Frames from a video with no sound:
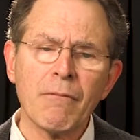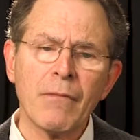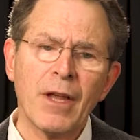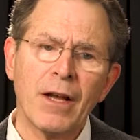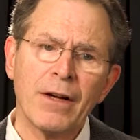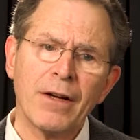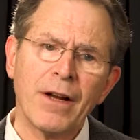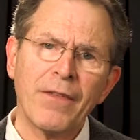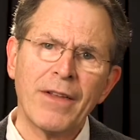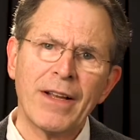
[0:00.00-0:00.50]

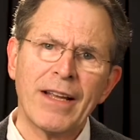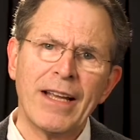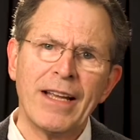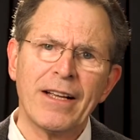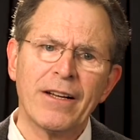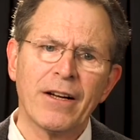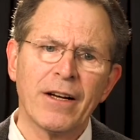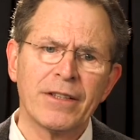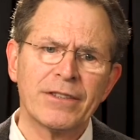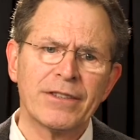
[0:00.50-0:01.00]
Another key
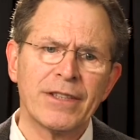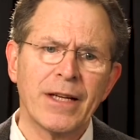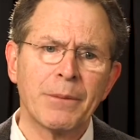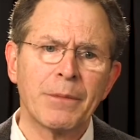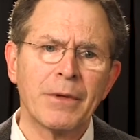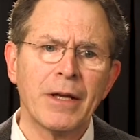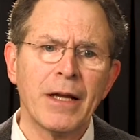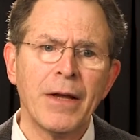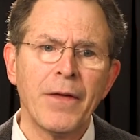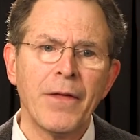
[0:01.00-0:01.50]

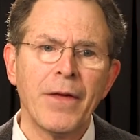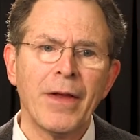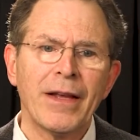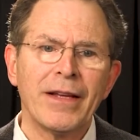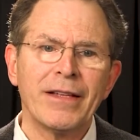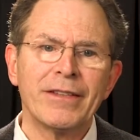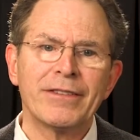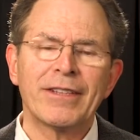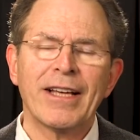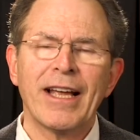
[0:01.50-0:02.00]
concept
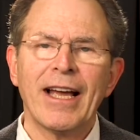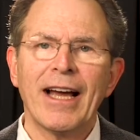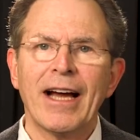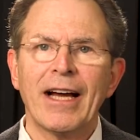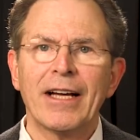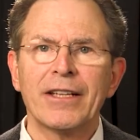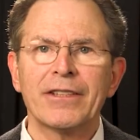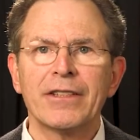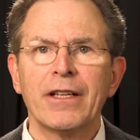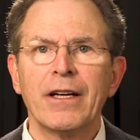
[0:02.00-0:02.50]
is
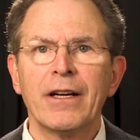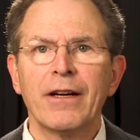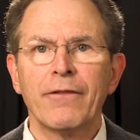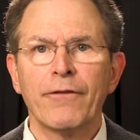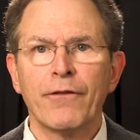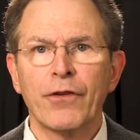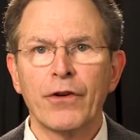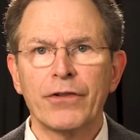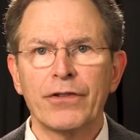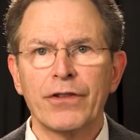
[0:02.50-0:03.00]
cash
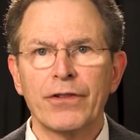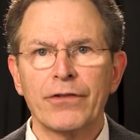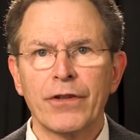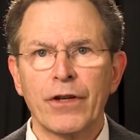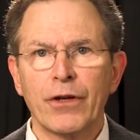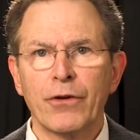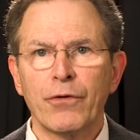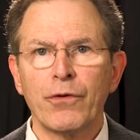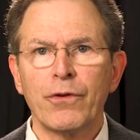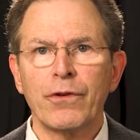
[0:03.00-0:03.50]
versus
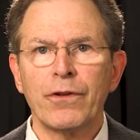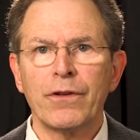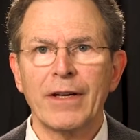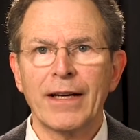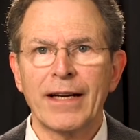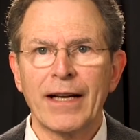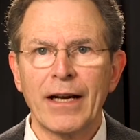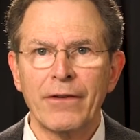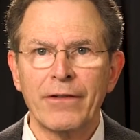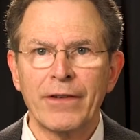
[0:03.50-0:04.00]
accrual
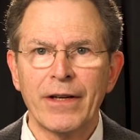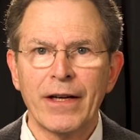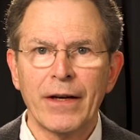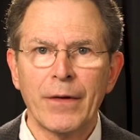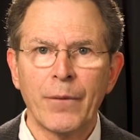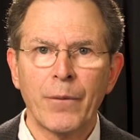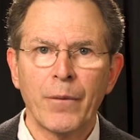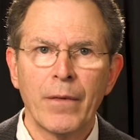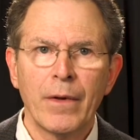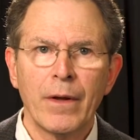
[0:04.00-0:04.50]
accounting.
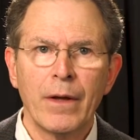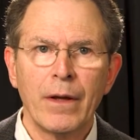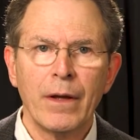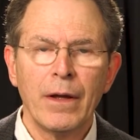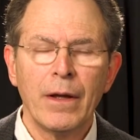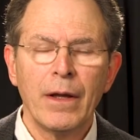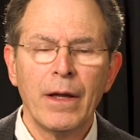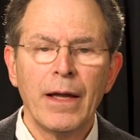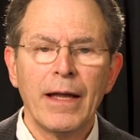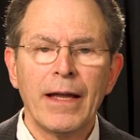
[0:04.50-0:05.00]

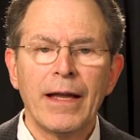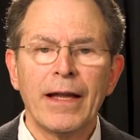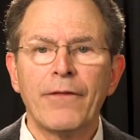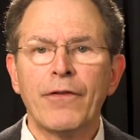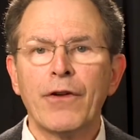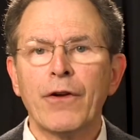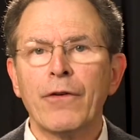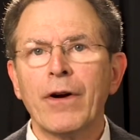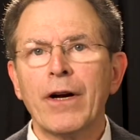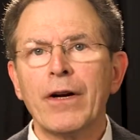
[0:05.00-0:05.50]
If
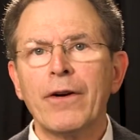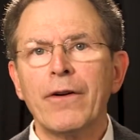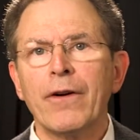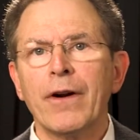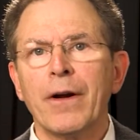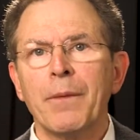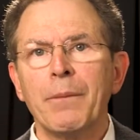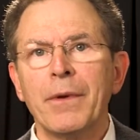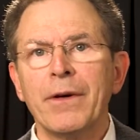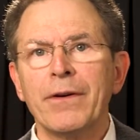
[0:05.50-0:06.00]
you're under
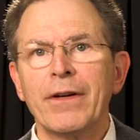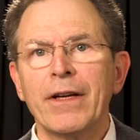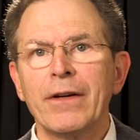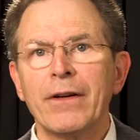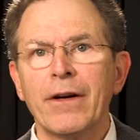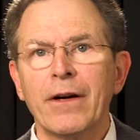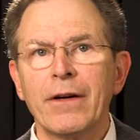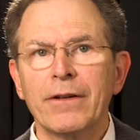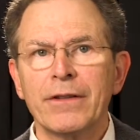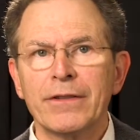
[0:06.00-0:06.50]
$1 million
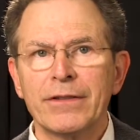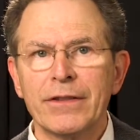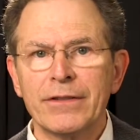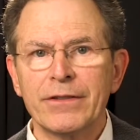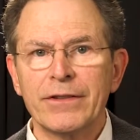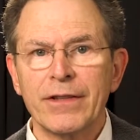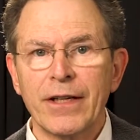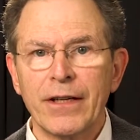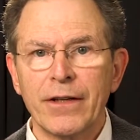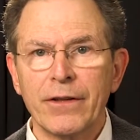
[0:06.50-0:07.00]
in
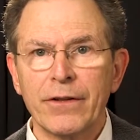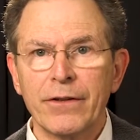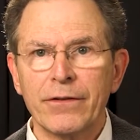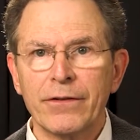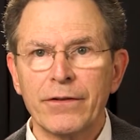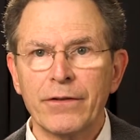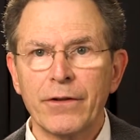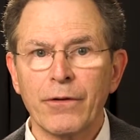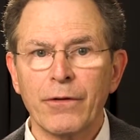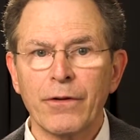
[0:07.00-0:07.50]

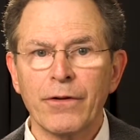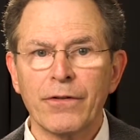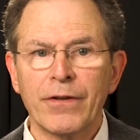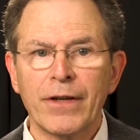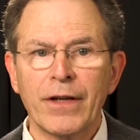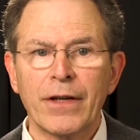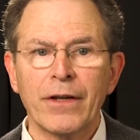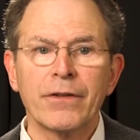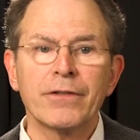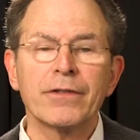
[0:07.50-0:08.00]
sales, total
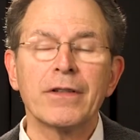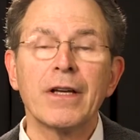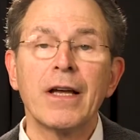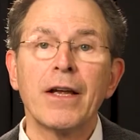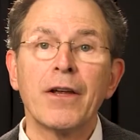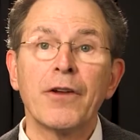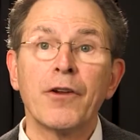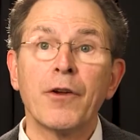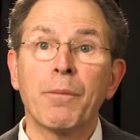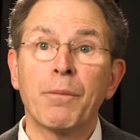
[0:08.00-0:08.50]
sales, you're